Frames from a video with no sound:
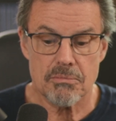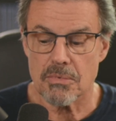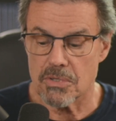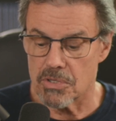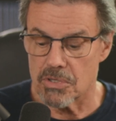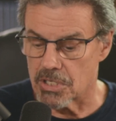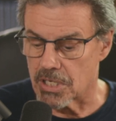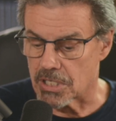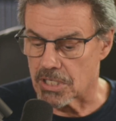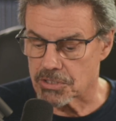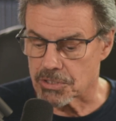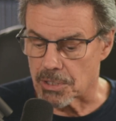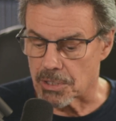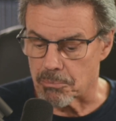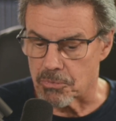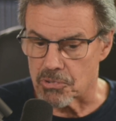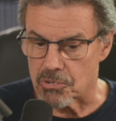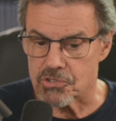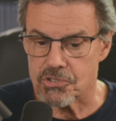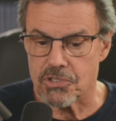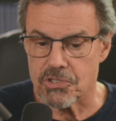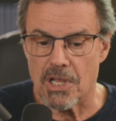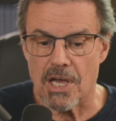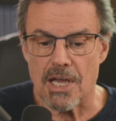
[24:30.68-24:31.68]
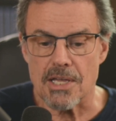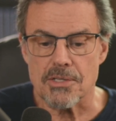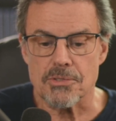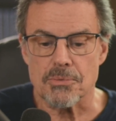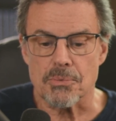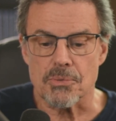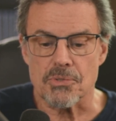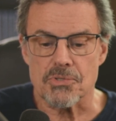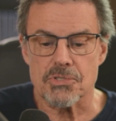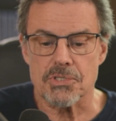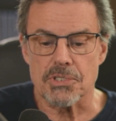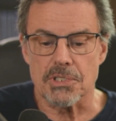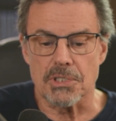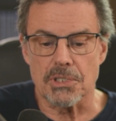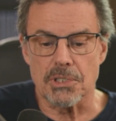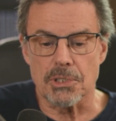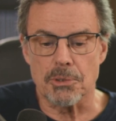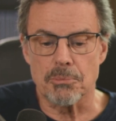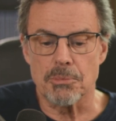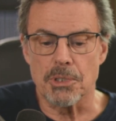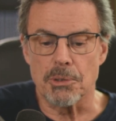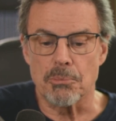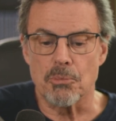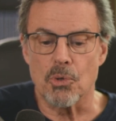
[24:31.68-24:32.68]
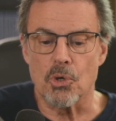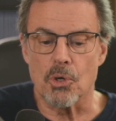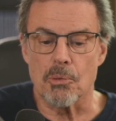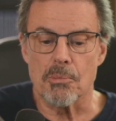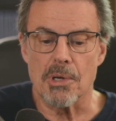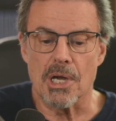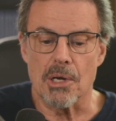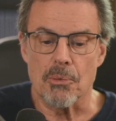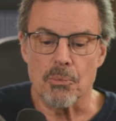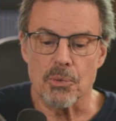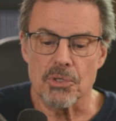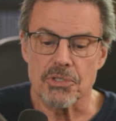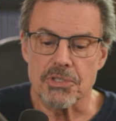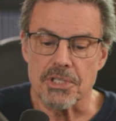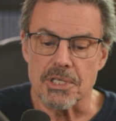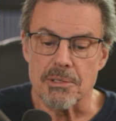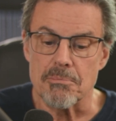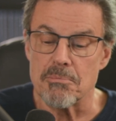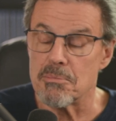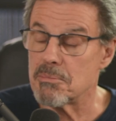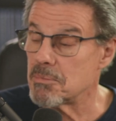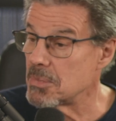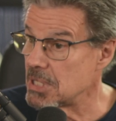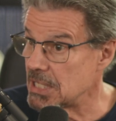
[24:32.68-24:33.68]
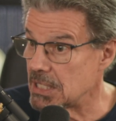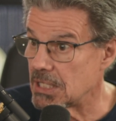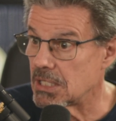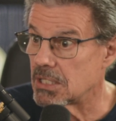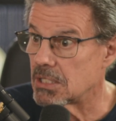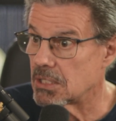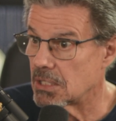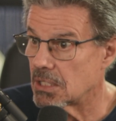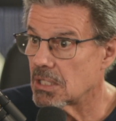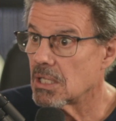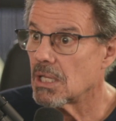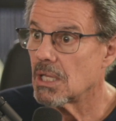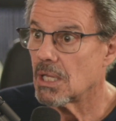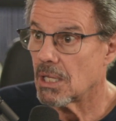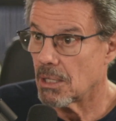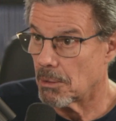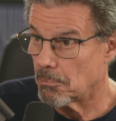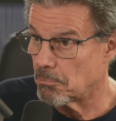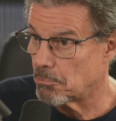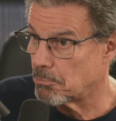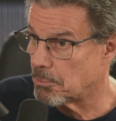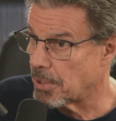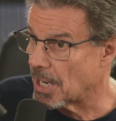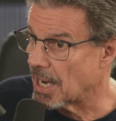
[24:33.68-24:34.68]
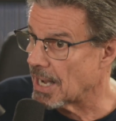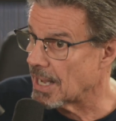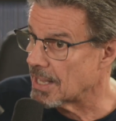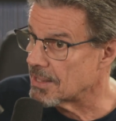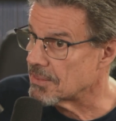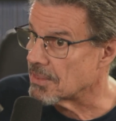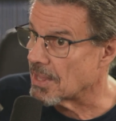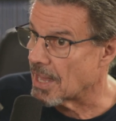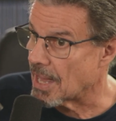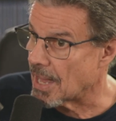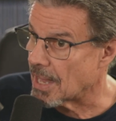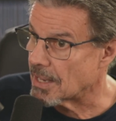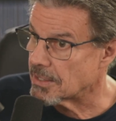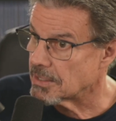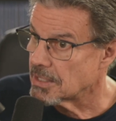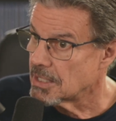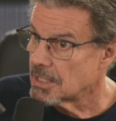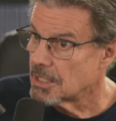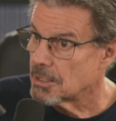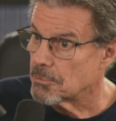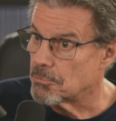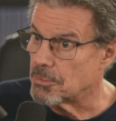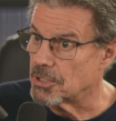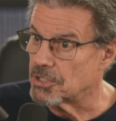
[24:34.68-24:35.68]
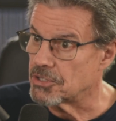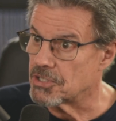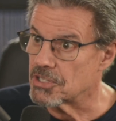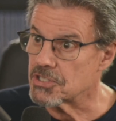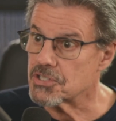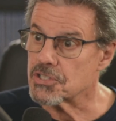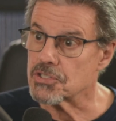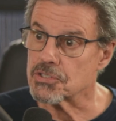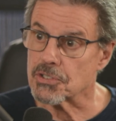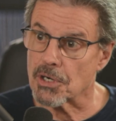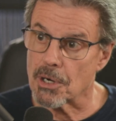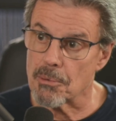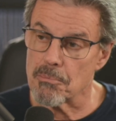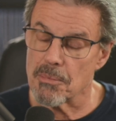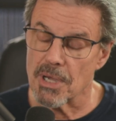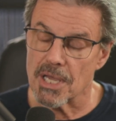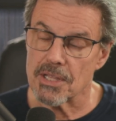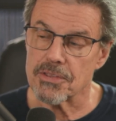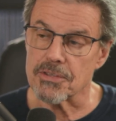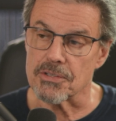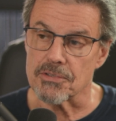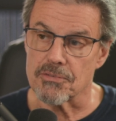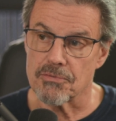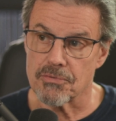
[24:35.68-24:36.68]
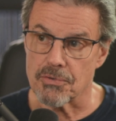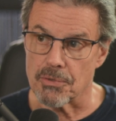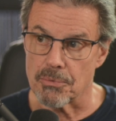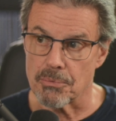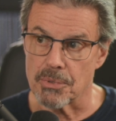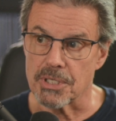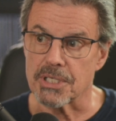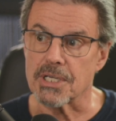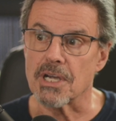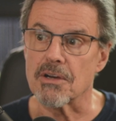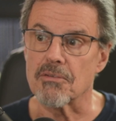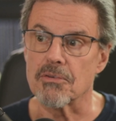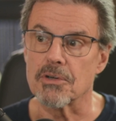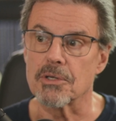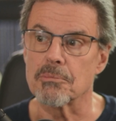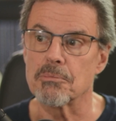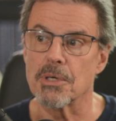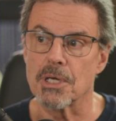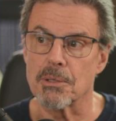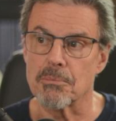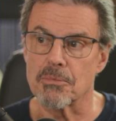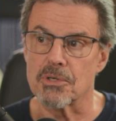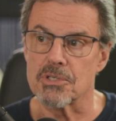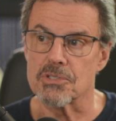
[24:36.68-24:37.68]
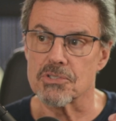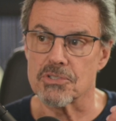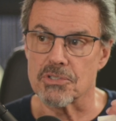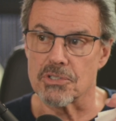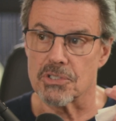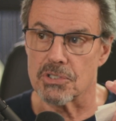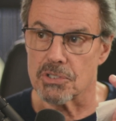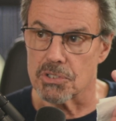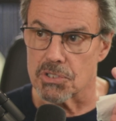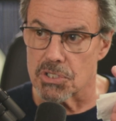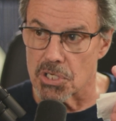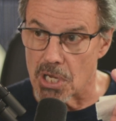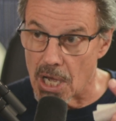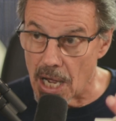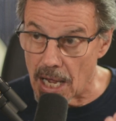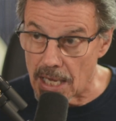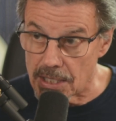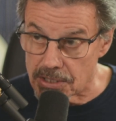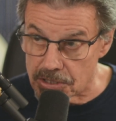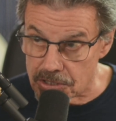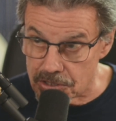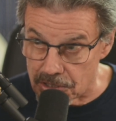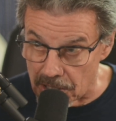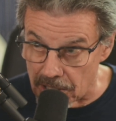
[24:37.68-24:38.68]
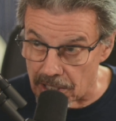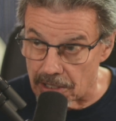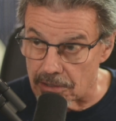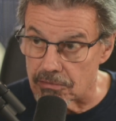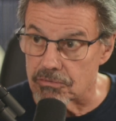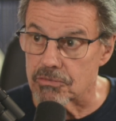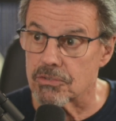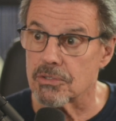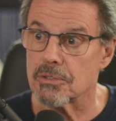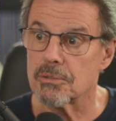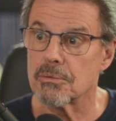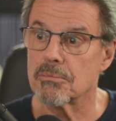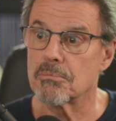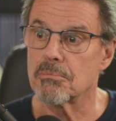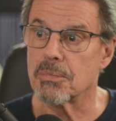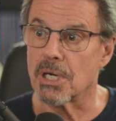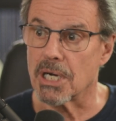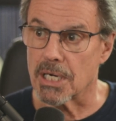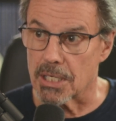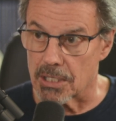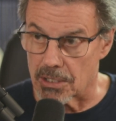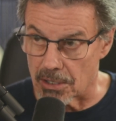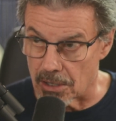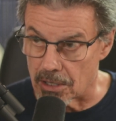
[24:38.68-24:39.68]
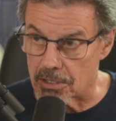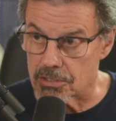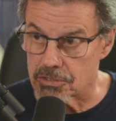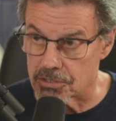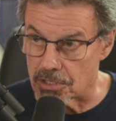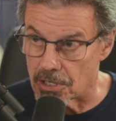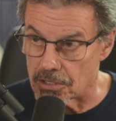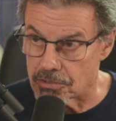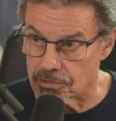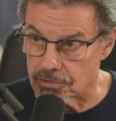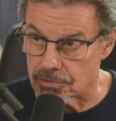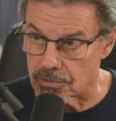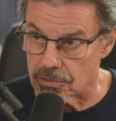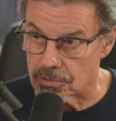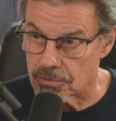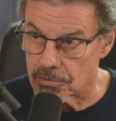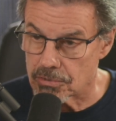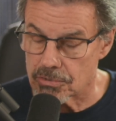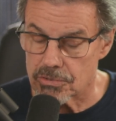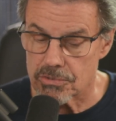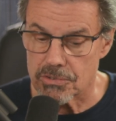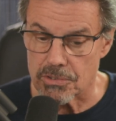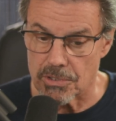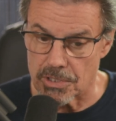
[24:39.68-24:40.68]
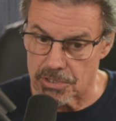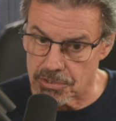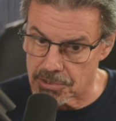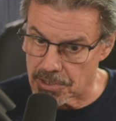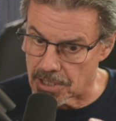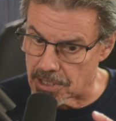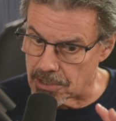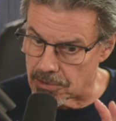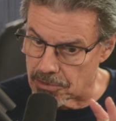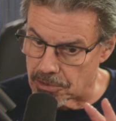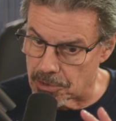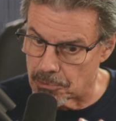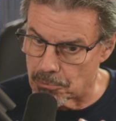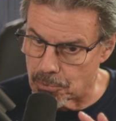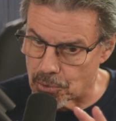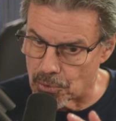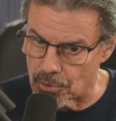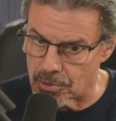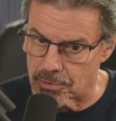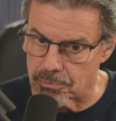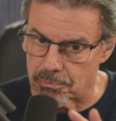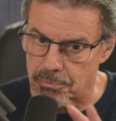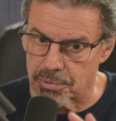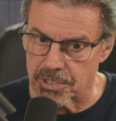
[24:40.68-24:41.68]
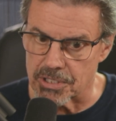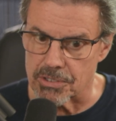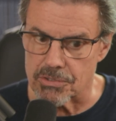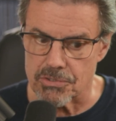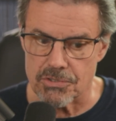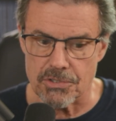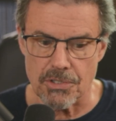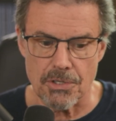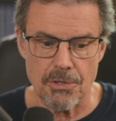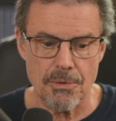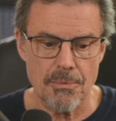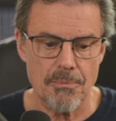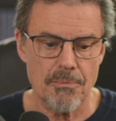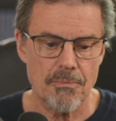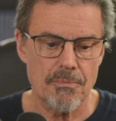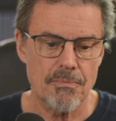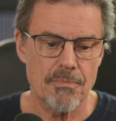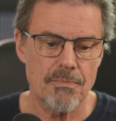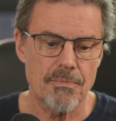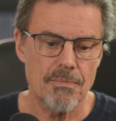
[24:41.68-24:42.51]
in the next couple of slides, we'll see a little bit more about what they mean by that. But this is our method for recovering memories that are not saved by our adjuster. So that's kind of the important piece here.